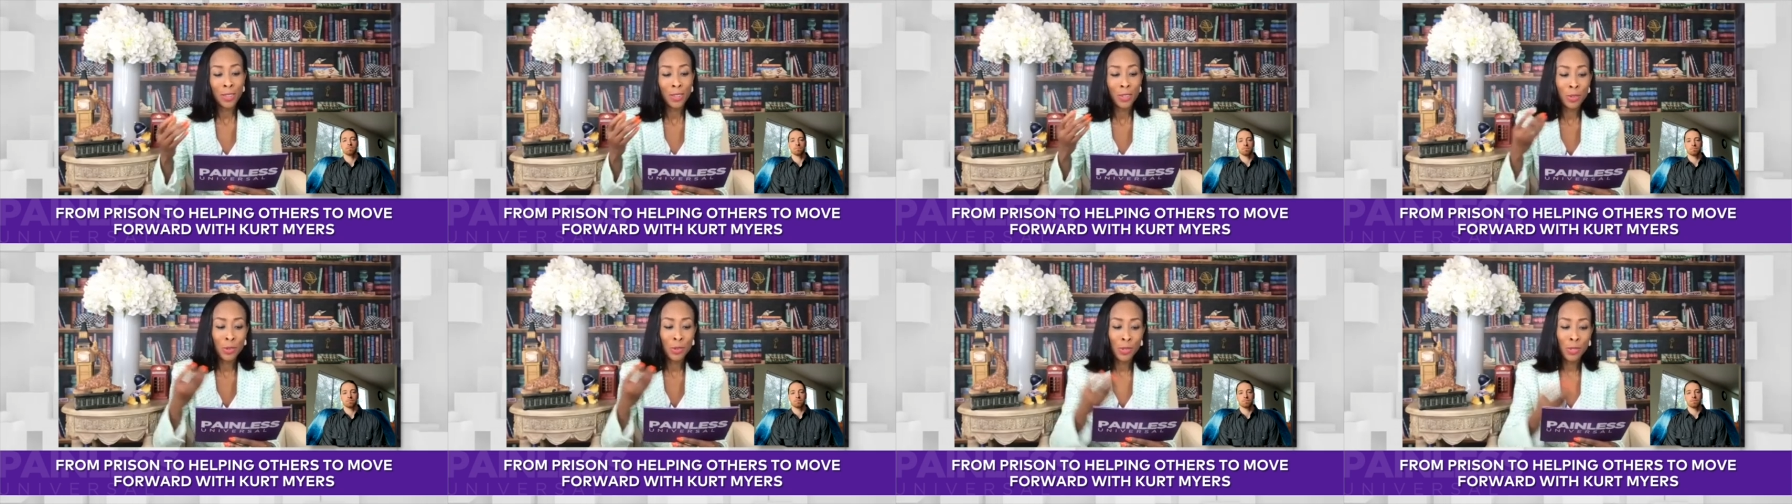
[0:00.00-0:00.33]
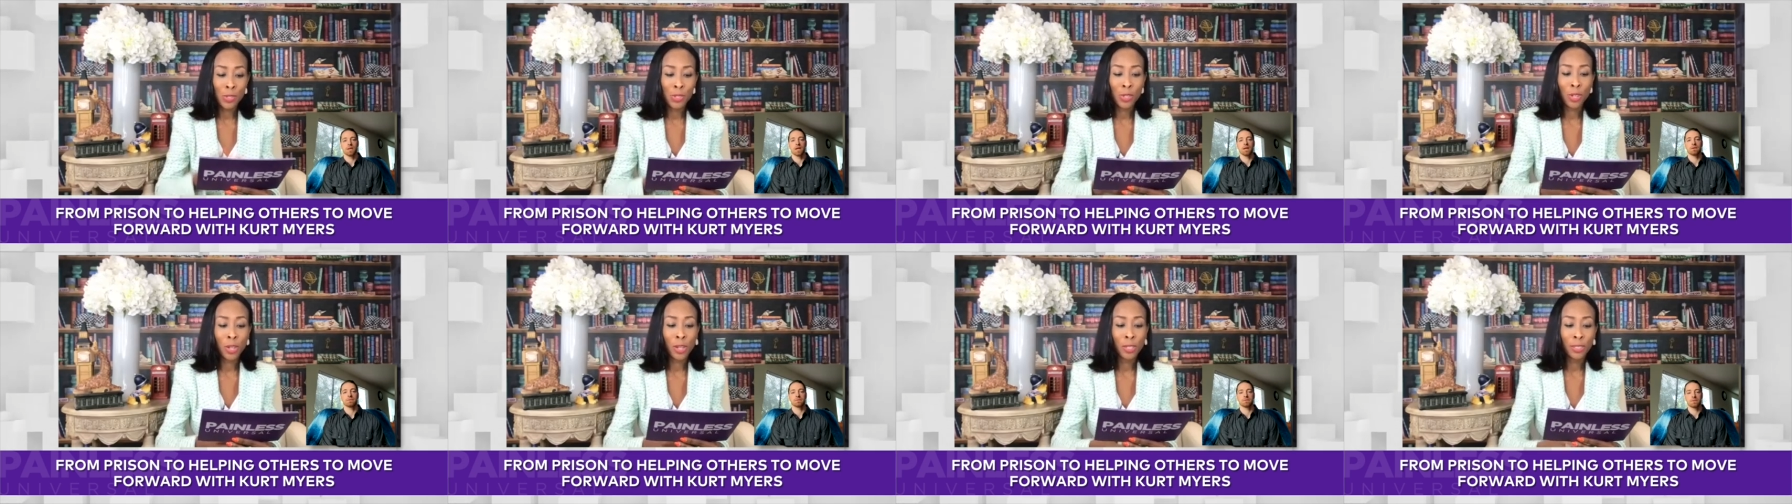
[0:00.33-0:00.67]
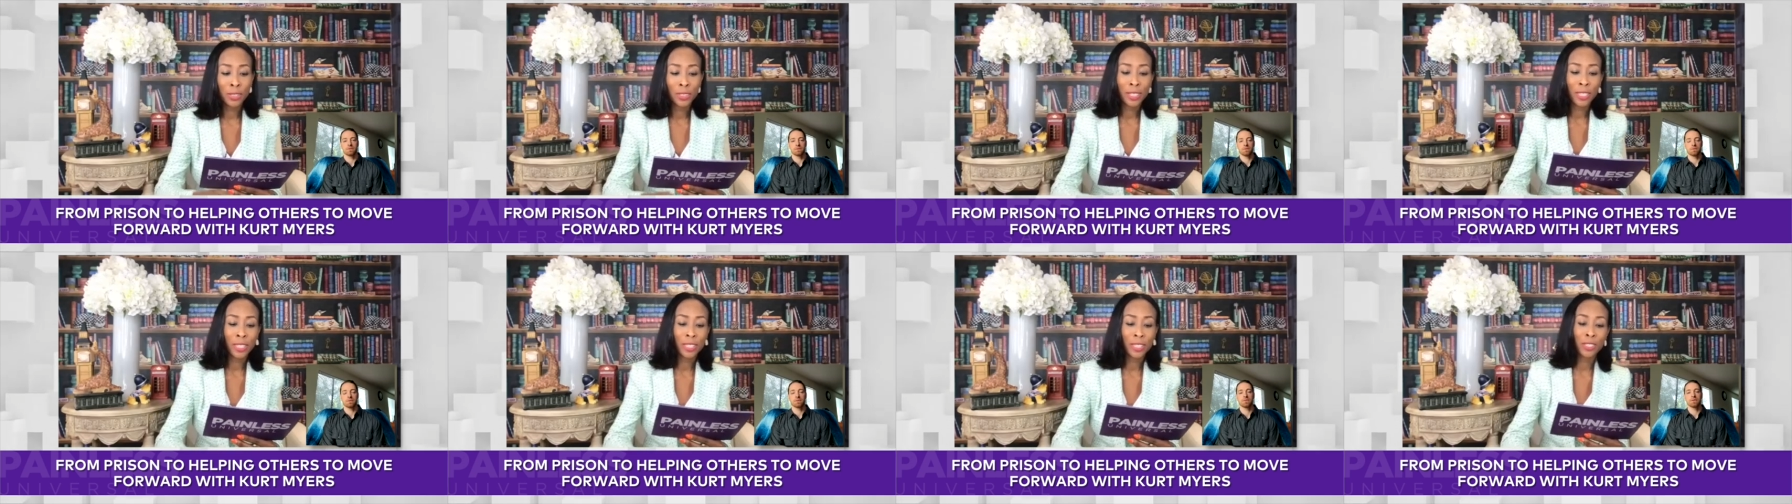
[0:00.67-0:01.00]
You
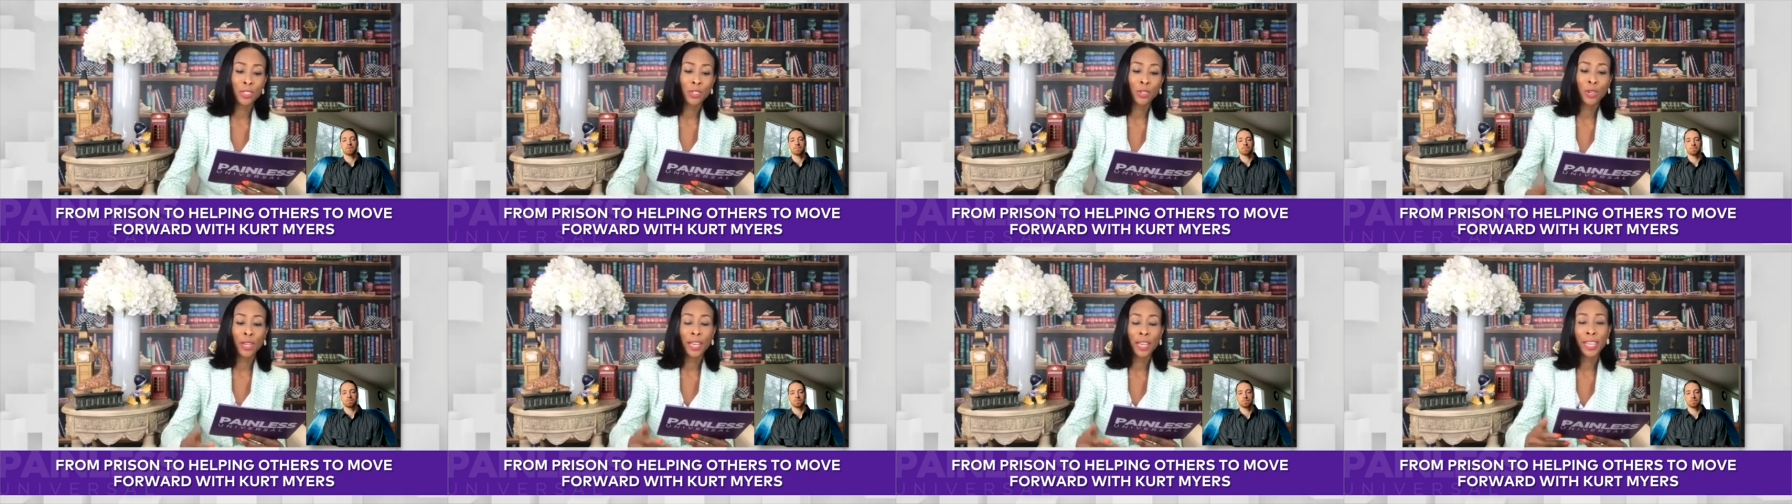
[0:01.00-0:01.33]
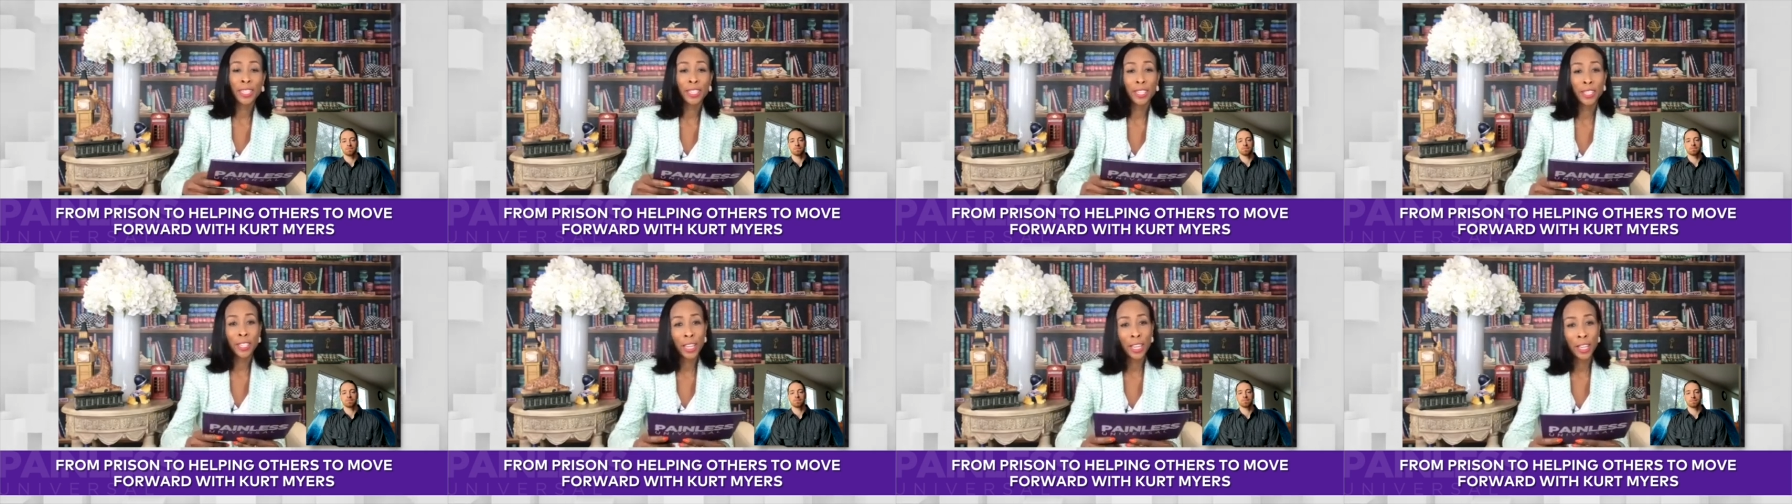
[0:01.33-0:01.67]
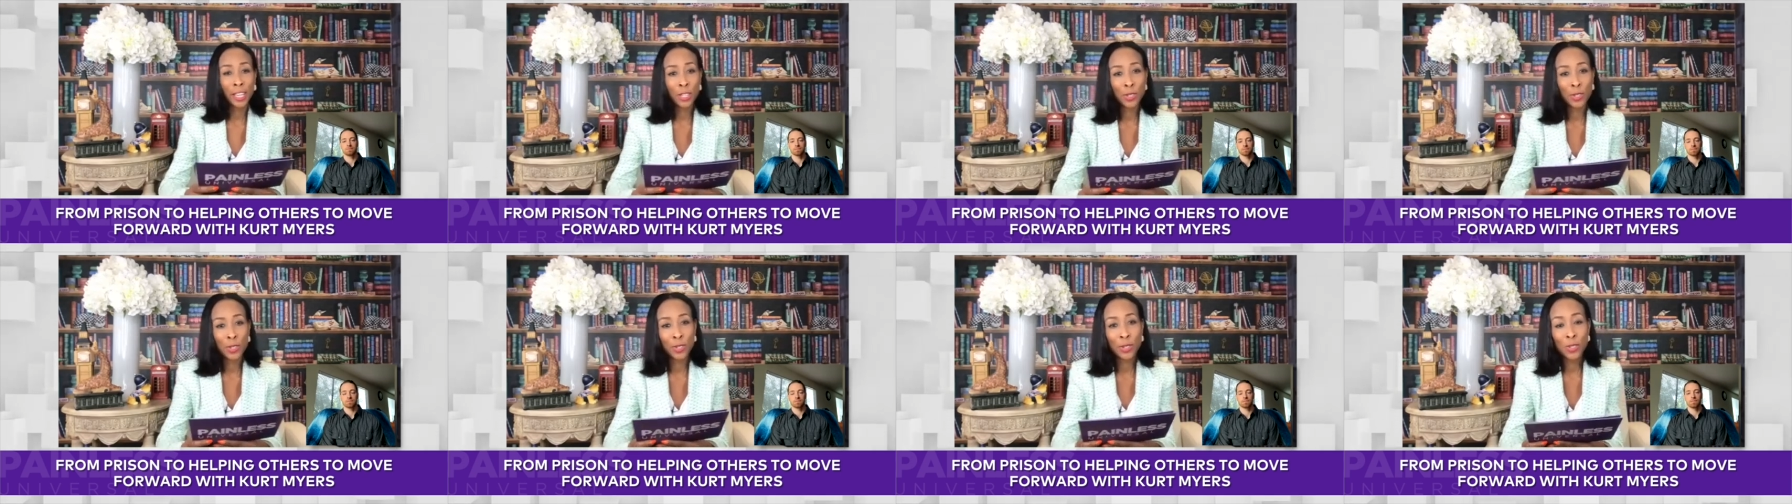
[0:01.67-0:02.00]
started your
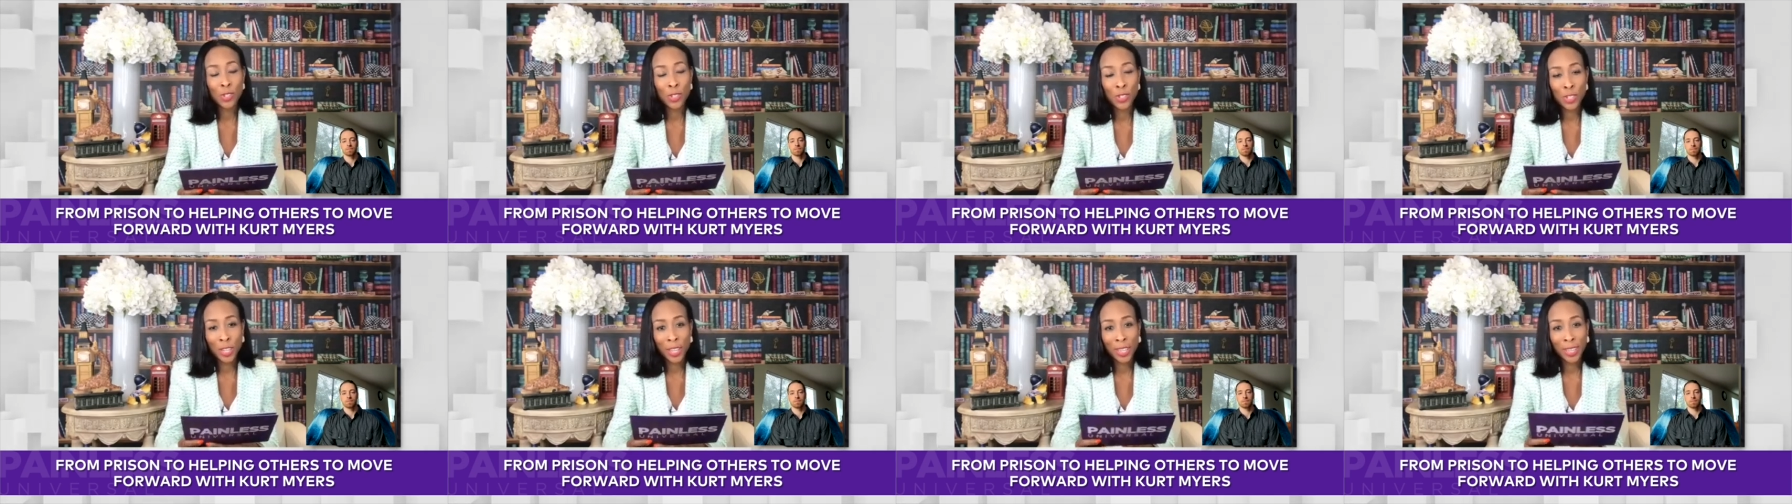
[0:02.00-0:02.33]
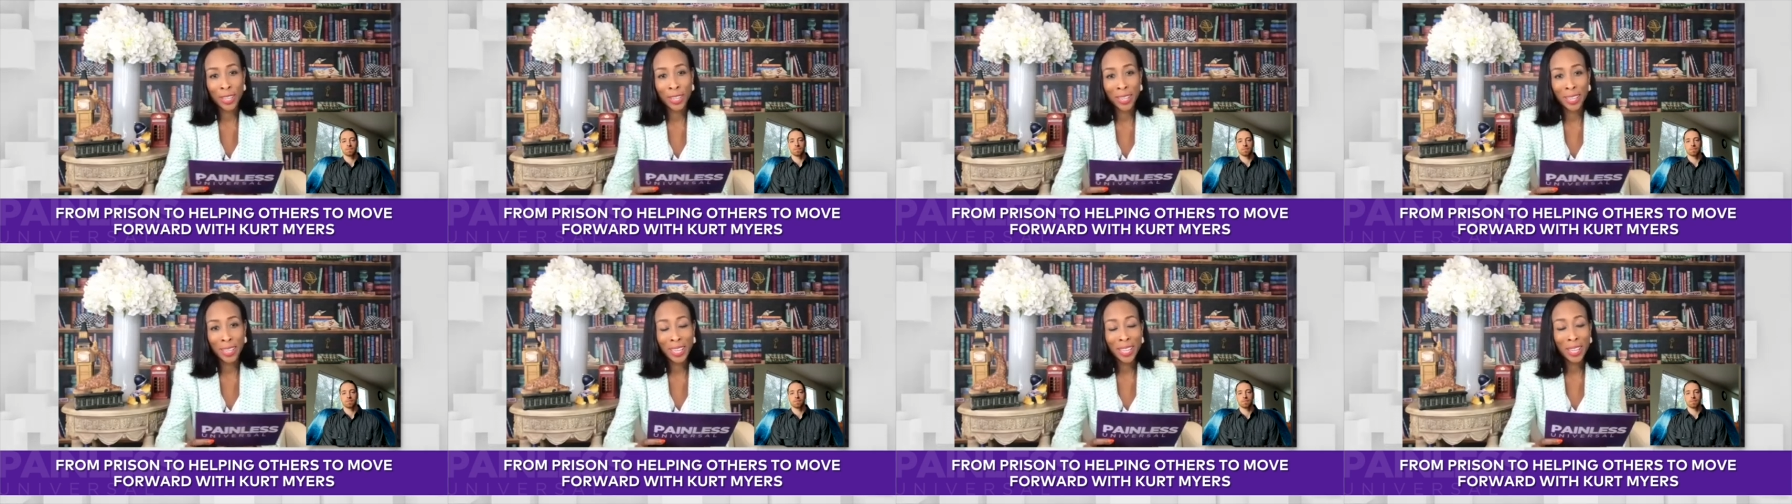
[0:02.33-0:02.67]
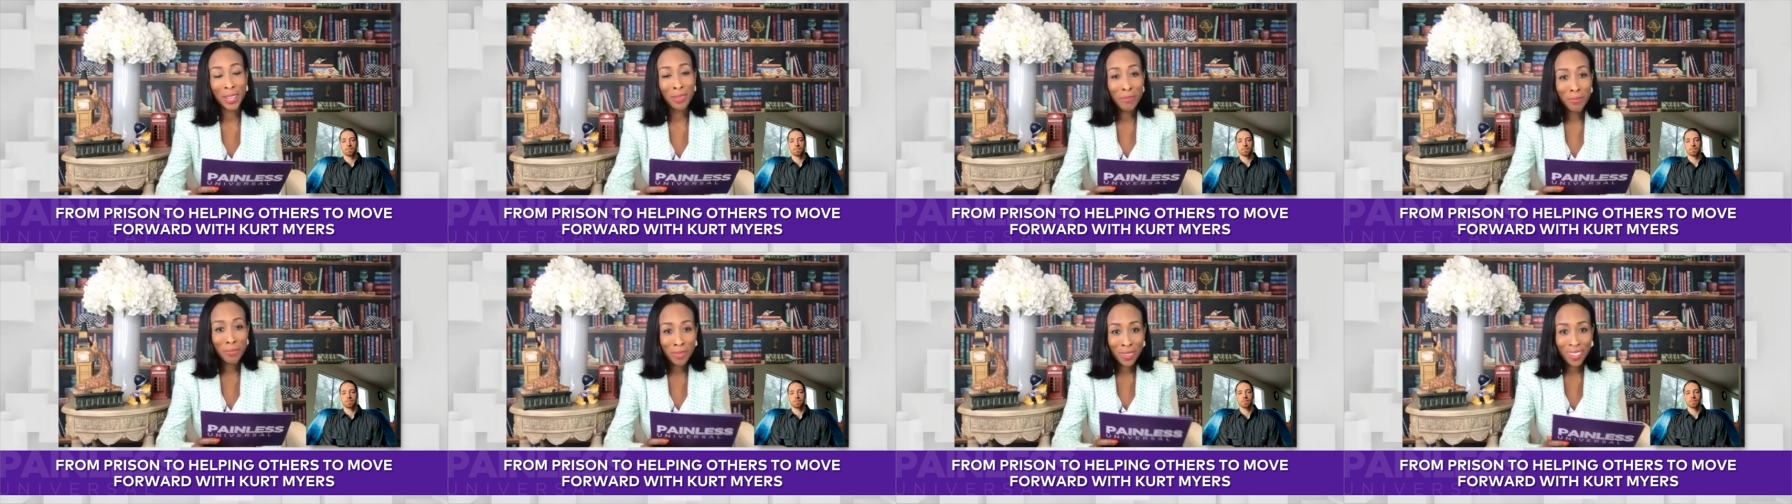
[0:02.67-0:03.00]
education journey
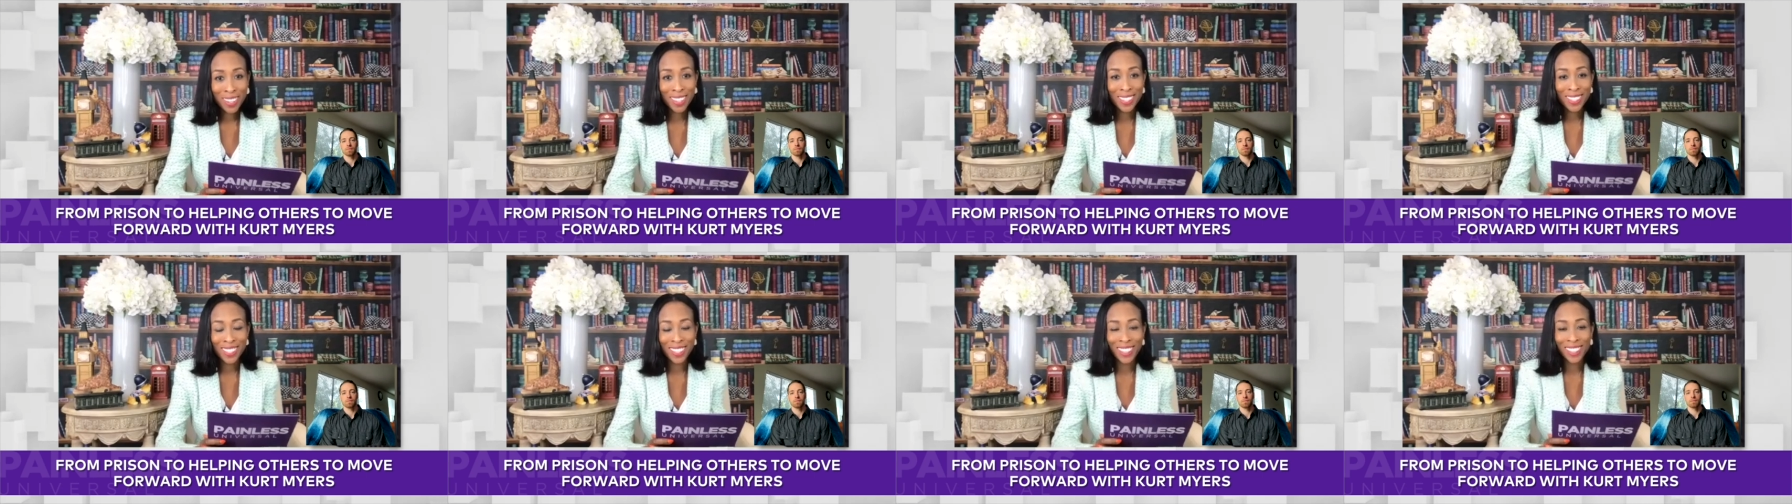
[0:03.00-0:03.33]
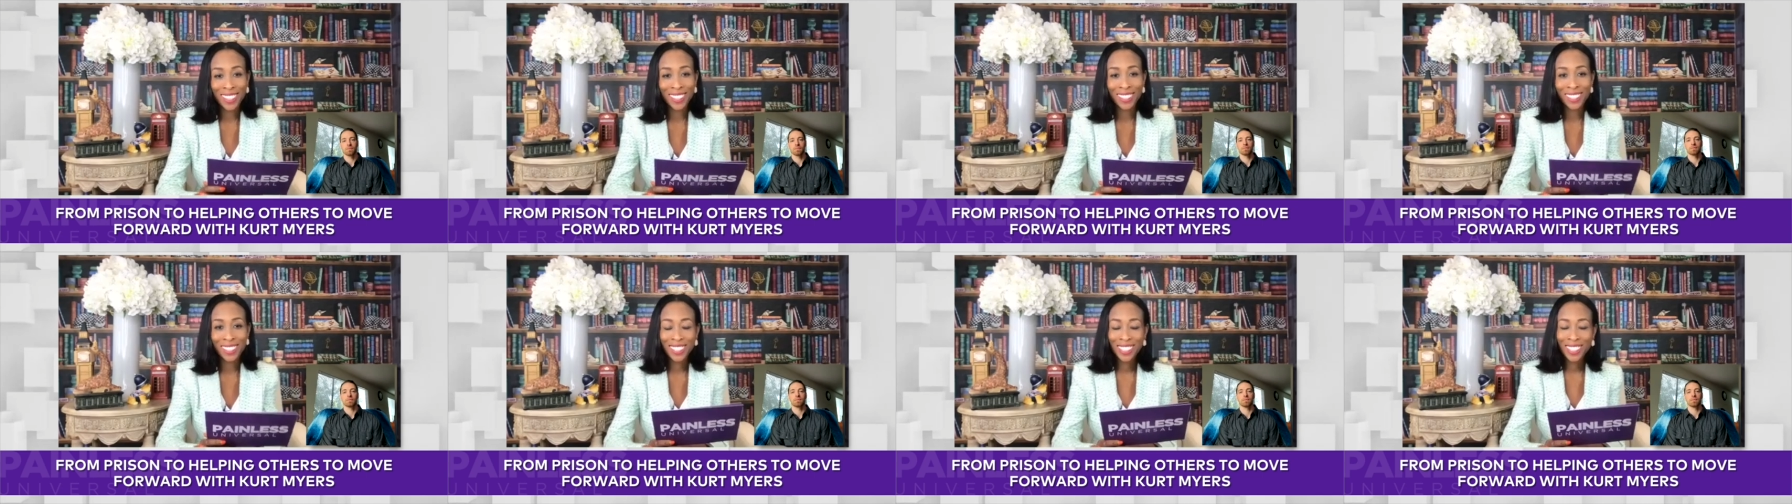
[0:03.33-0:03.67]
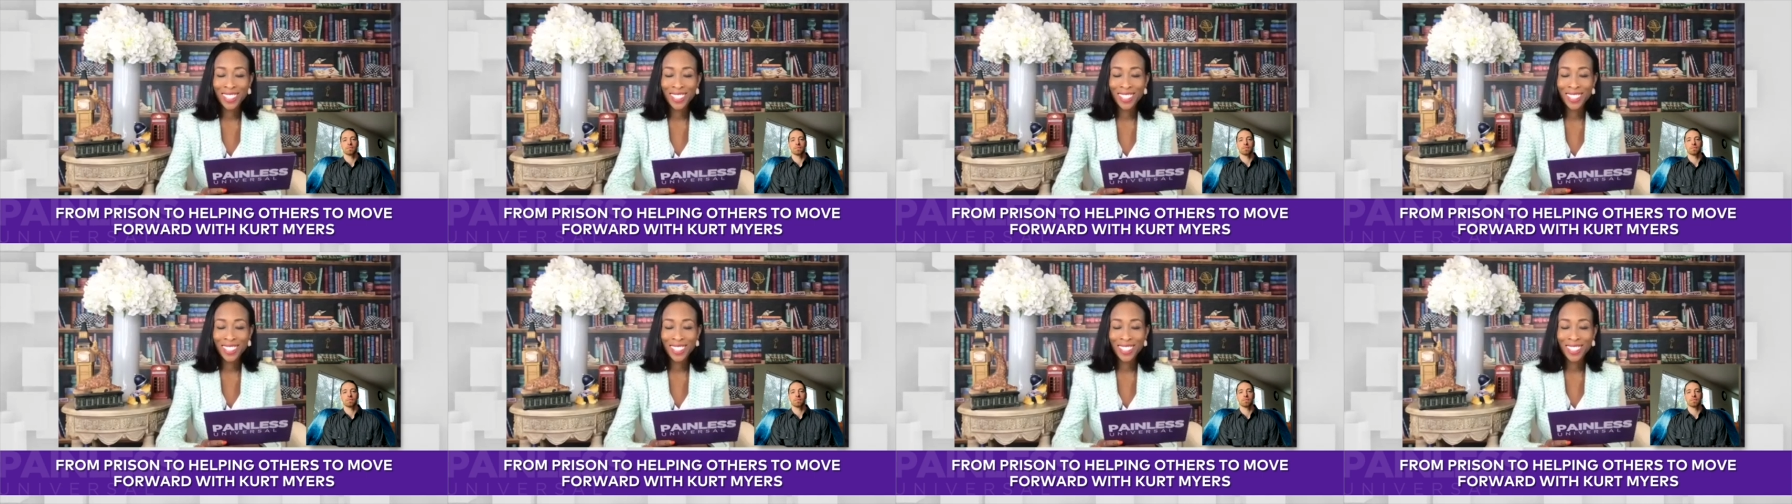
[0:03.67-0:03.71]
in prison.